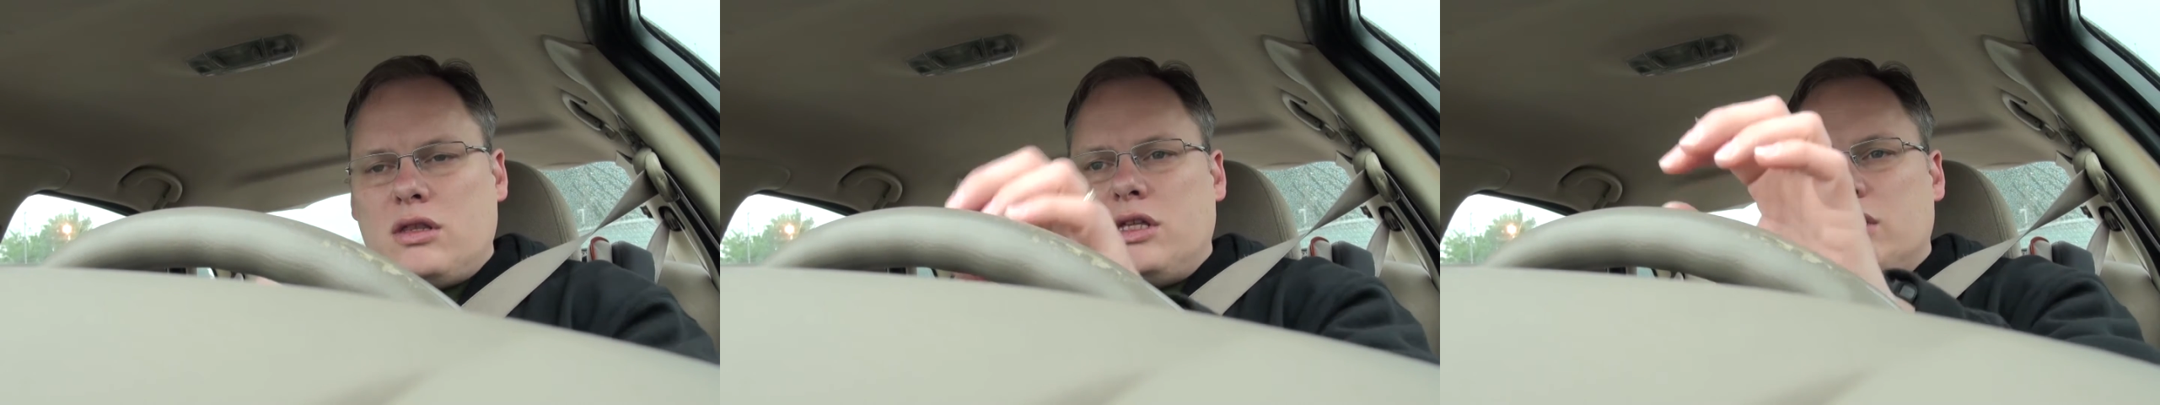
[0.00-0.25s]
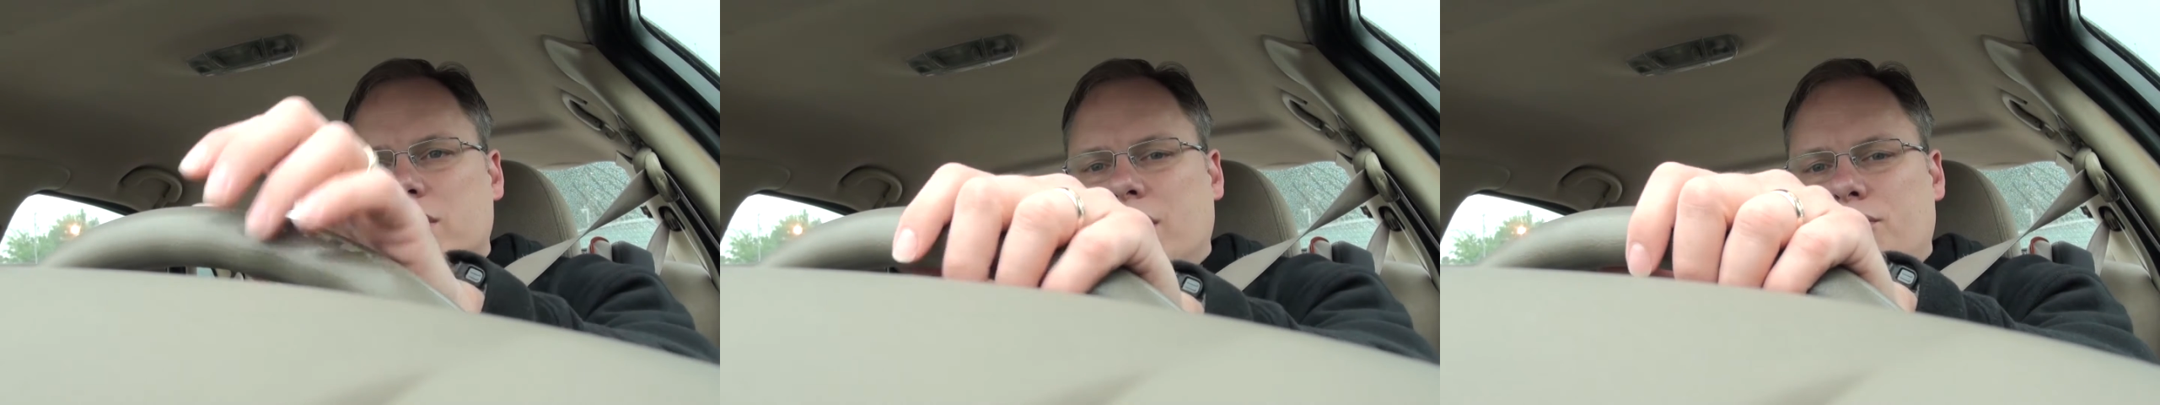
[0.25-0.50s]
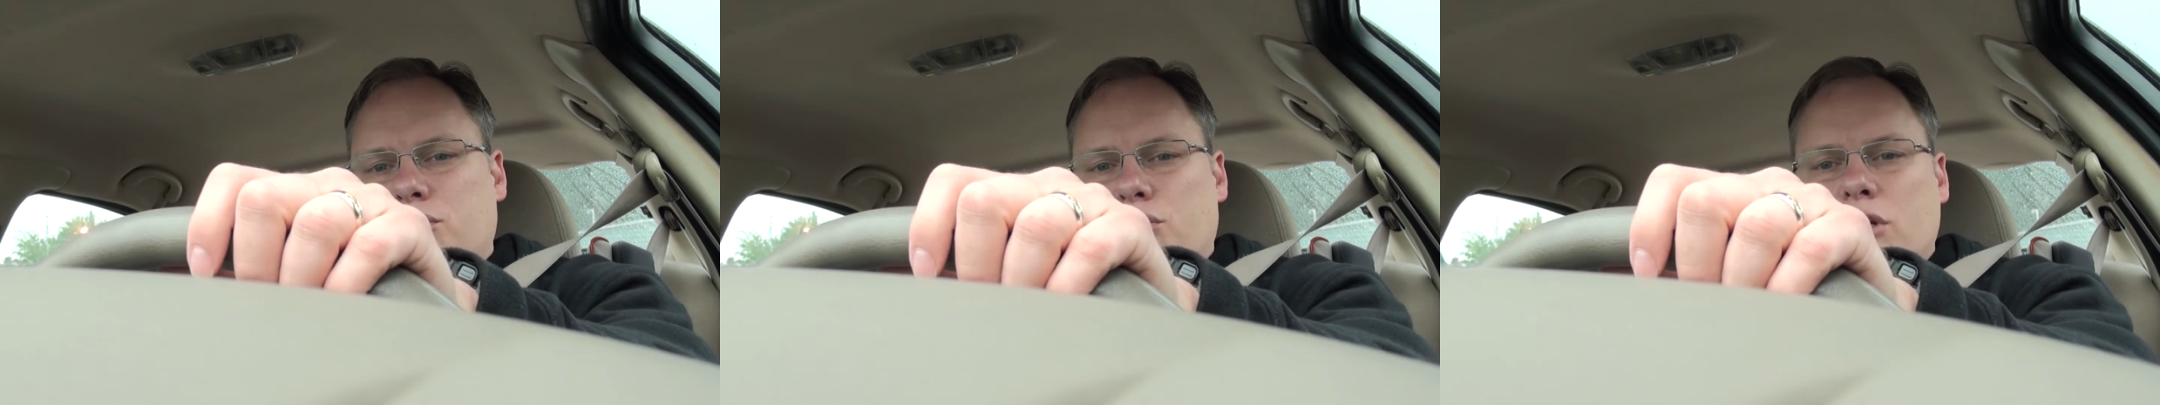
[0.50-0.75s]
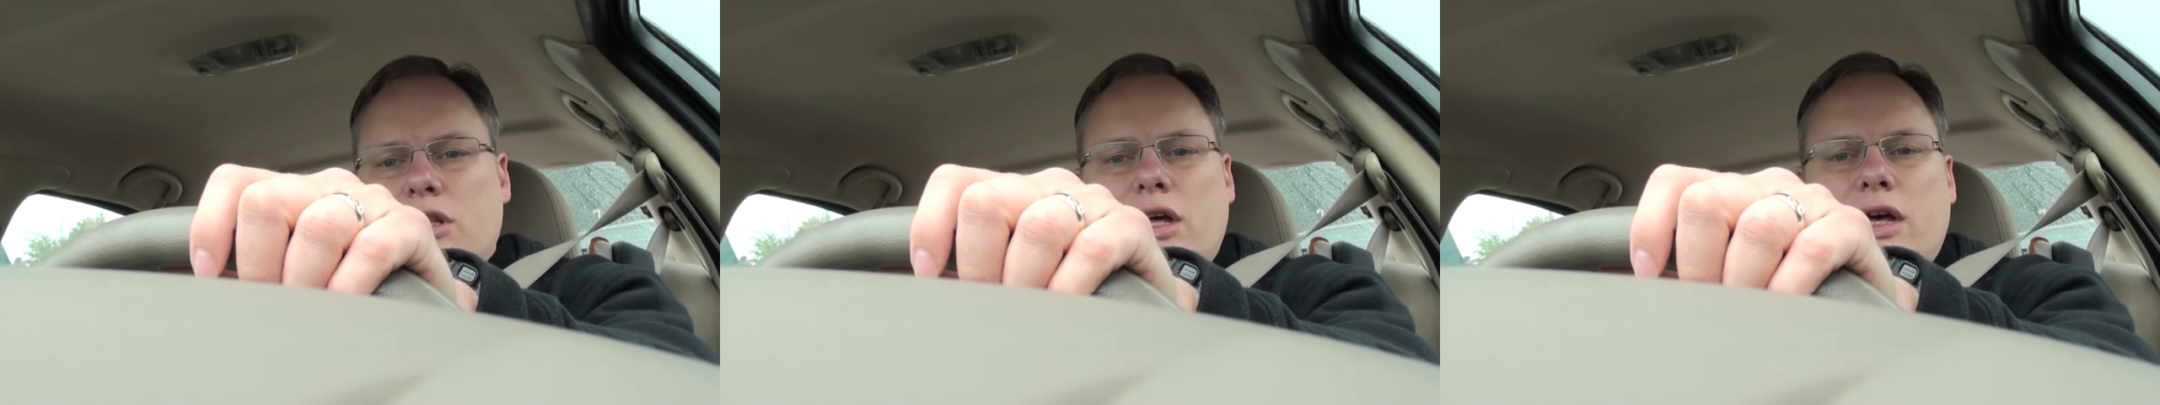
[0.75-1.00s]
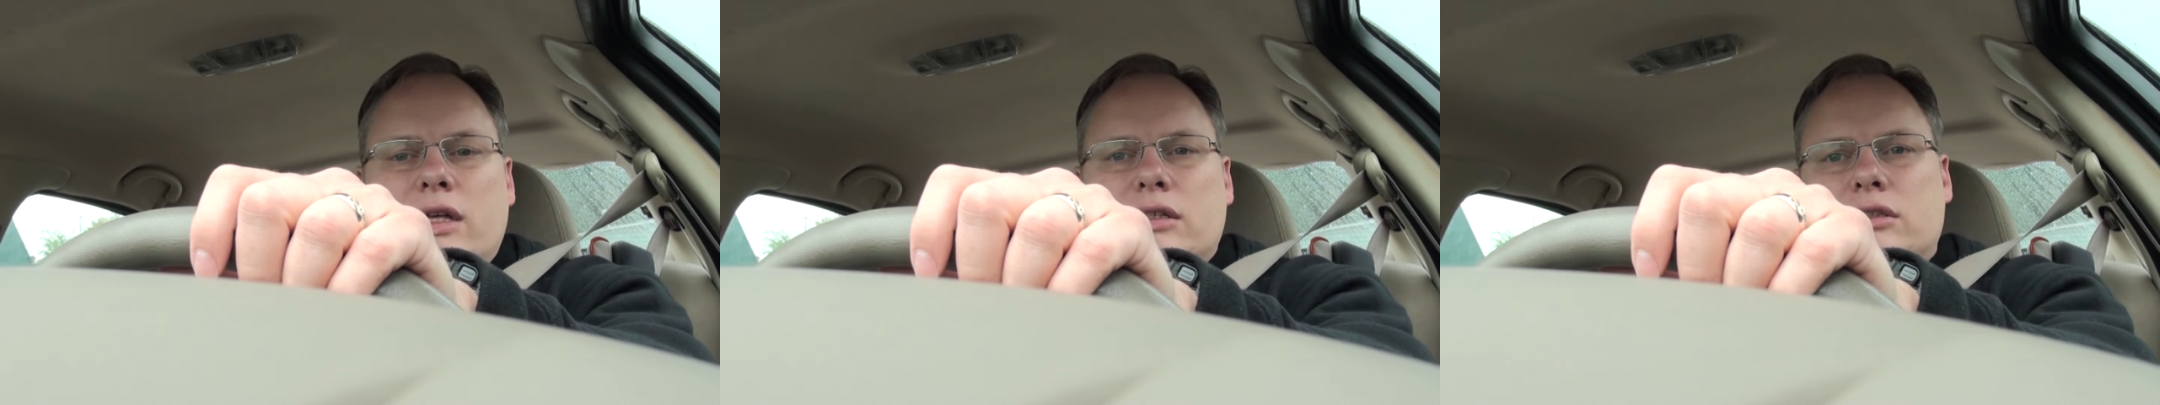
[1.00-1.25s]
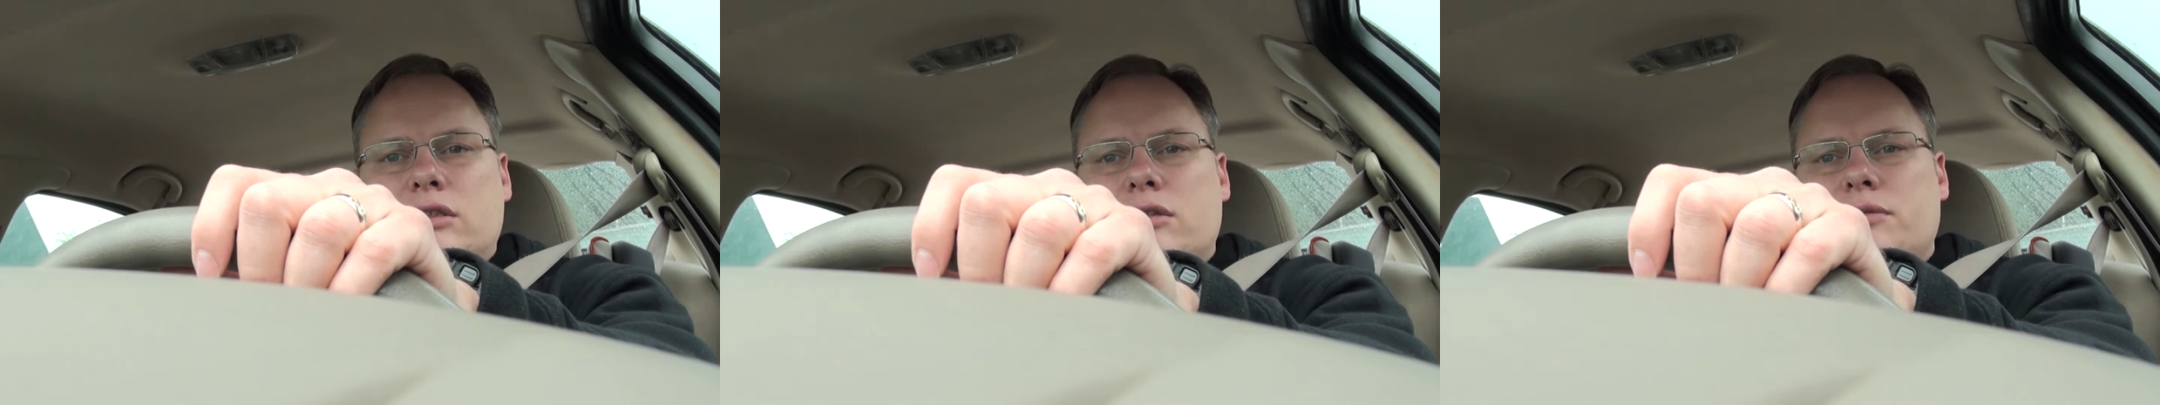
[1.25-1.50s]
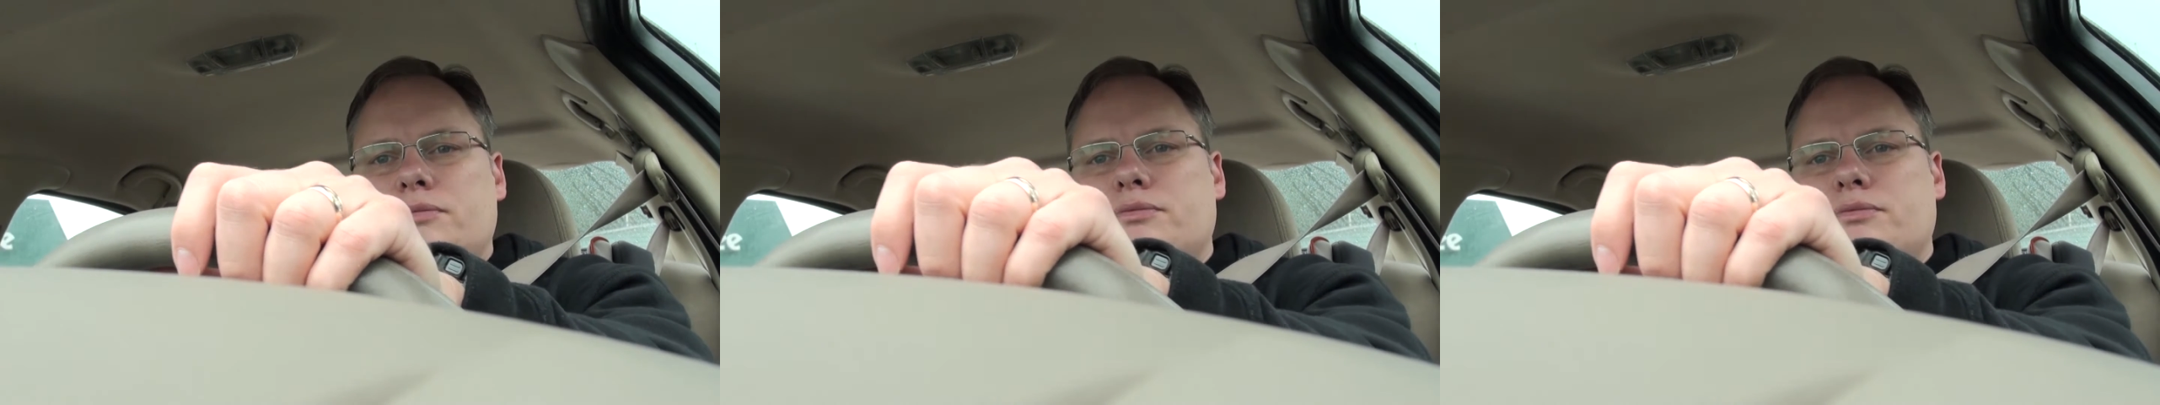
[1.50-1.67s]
things I've realized